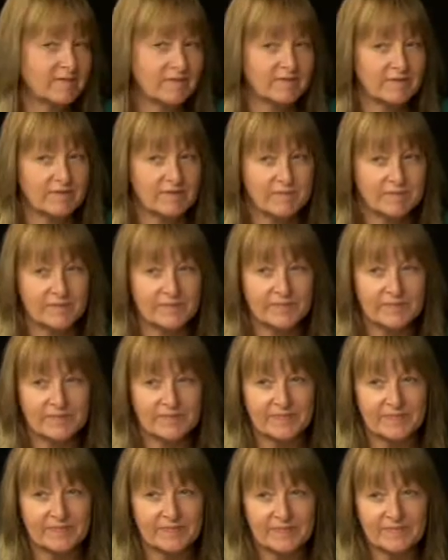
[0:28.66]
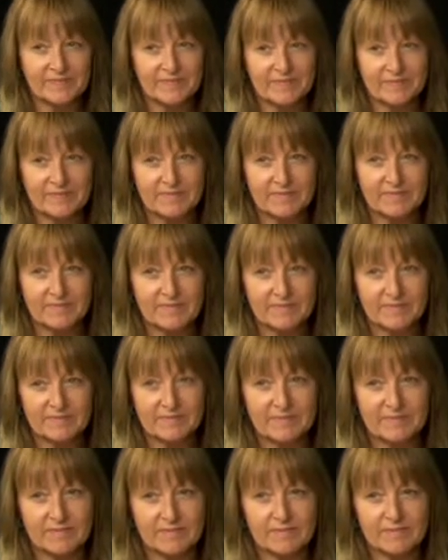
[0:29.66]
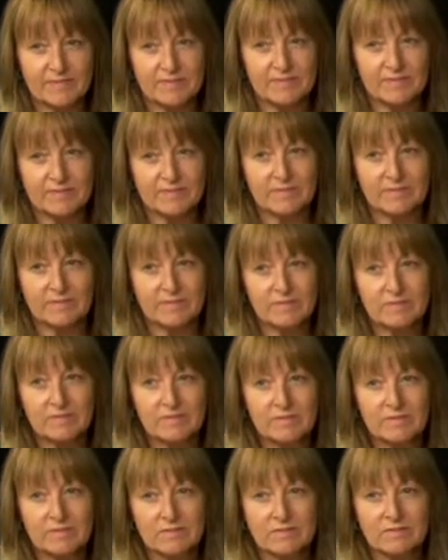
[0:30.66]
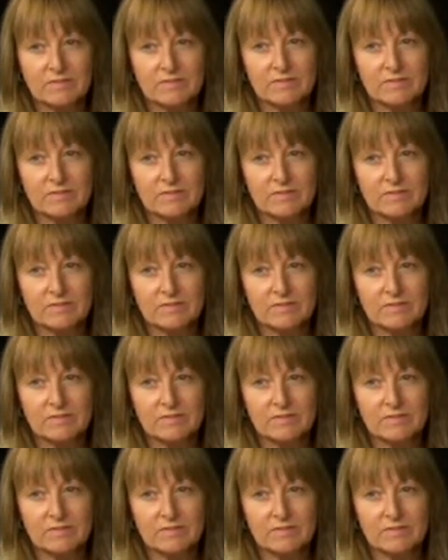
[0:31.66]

[no speech]